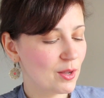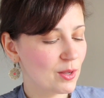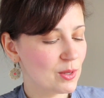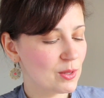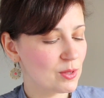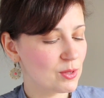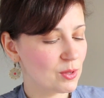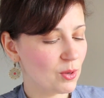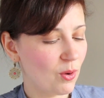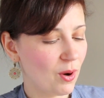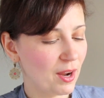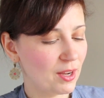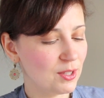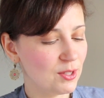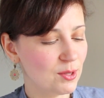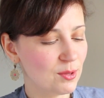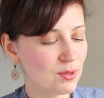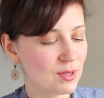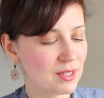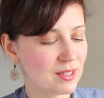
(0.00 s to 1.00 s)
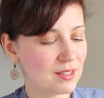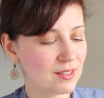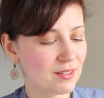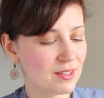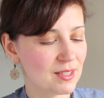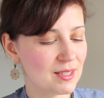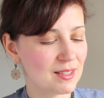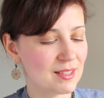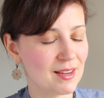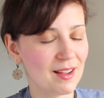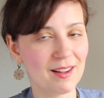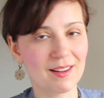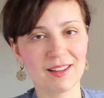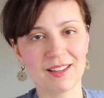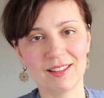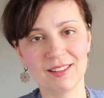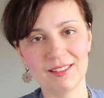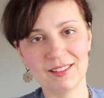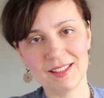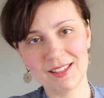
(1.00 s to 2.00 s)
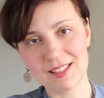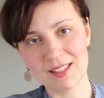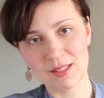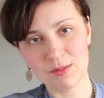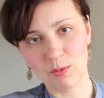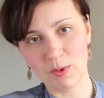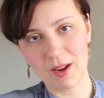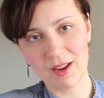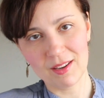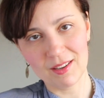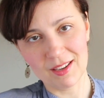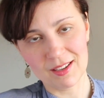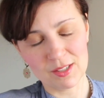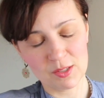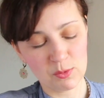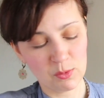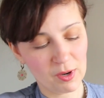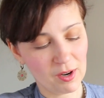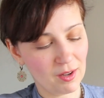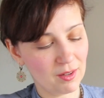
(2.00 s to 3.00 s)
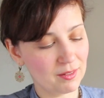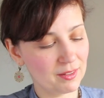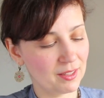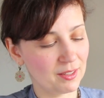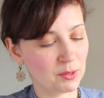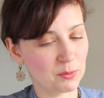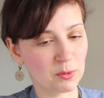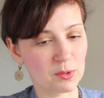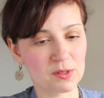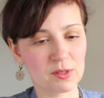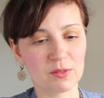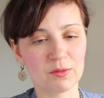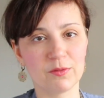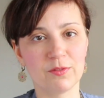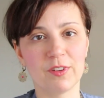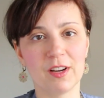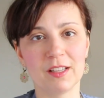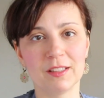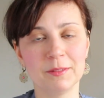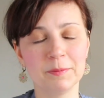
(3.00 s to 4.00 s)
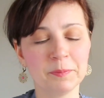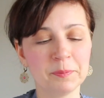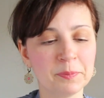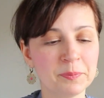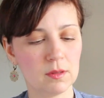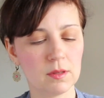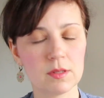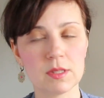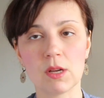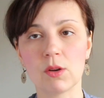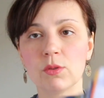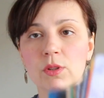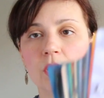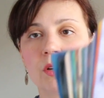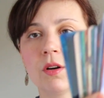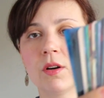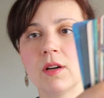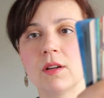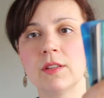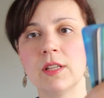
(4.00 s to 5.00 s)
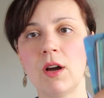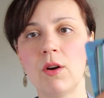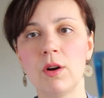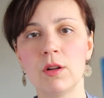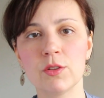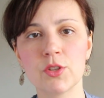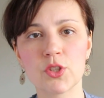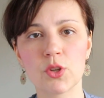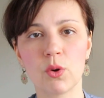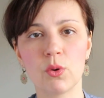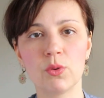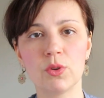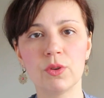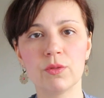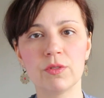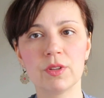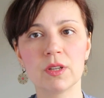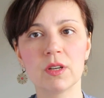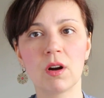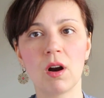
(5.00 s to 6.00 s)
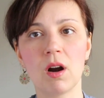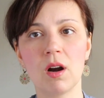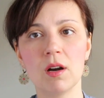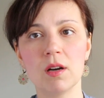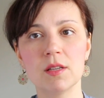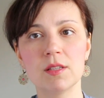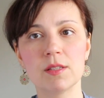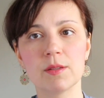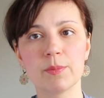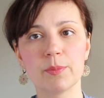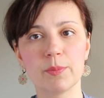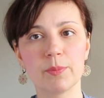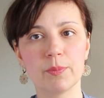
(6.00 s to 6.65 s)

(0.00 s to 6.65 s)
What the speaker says: So I used this deck in this way as well, and it was fun. So now I'll show you the cards.